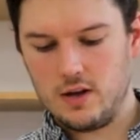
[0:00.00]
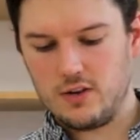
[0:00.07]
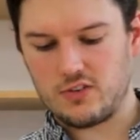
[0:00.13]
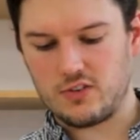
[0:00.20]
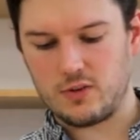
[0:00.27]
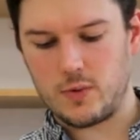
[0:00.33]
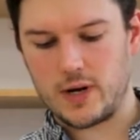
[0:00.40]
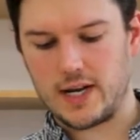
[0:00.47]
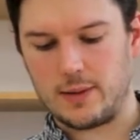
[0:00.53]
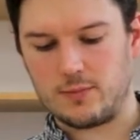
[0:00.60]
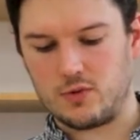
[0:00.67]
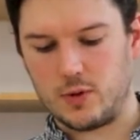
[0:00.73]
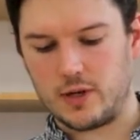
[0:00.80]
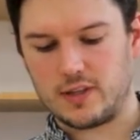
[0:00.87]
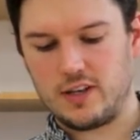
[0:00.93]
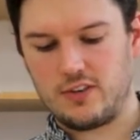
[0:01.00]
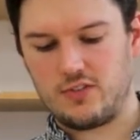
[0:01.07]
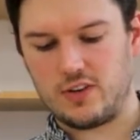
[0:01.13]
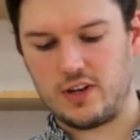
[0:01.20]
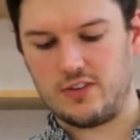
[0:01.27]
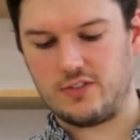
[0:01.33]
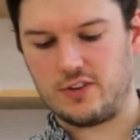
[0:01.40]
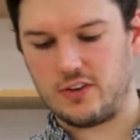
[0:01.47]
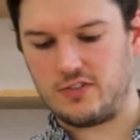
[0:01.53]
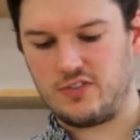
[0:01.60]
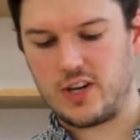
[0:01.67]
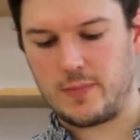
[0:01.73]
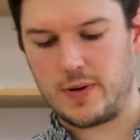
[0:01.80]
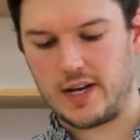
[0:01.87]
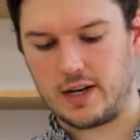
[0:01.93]
So the way I'm doing this is just
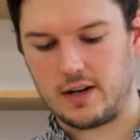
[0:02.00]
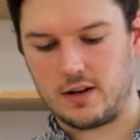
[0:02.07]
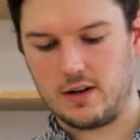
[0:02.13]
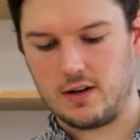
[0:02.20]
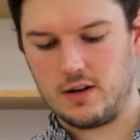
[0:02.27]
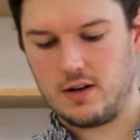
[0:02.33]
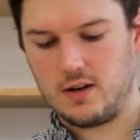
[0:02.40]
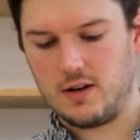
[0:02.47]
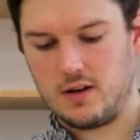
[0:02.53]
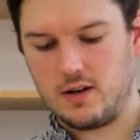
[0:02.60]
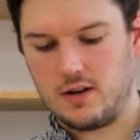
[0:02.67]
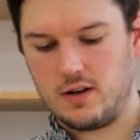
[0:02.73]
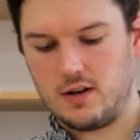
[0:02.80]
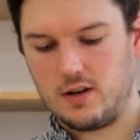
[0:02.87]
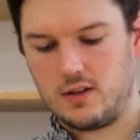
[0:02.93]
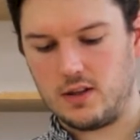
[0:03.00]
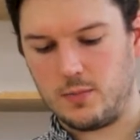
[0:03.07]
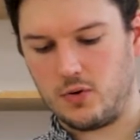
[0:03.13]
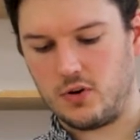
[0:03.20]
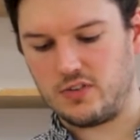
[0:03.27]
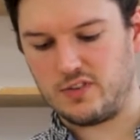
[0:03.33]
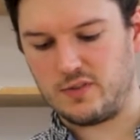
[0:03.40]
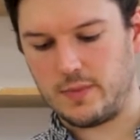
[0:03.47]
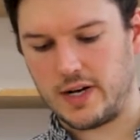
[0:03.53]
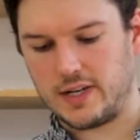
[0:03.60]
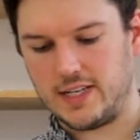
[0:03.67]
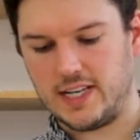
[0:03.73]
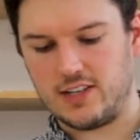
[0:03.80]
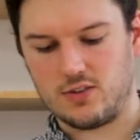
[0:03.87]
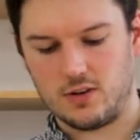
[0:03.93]
dipping the point of my
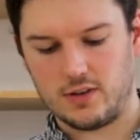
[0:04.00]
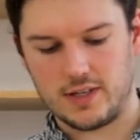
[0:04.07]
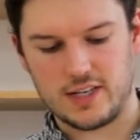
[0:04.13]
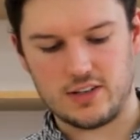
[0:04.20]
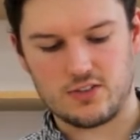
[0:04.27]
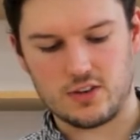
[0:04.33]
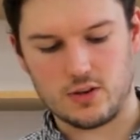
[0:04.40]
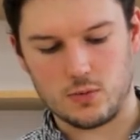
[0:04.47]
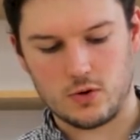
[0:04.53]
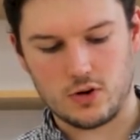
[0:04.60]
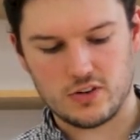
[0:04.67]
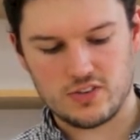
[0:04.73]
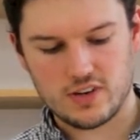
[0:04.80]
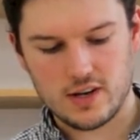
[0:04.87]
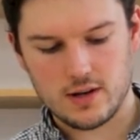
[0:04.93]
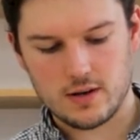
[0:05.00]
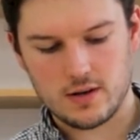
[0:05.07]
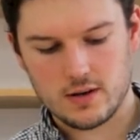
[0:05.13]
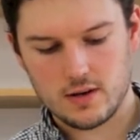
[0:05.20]
needle into the water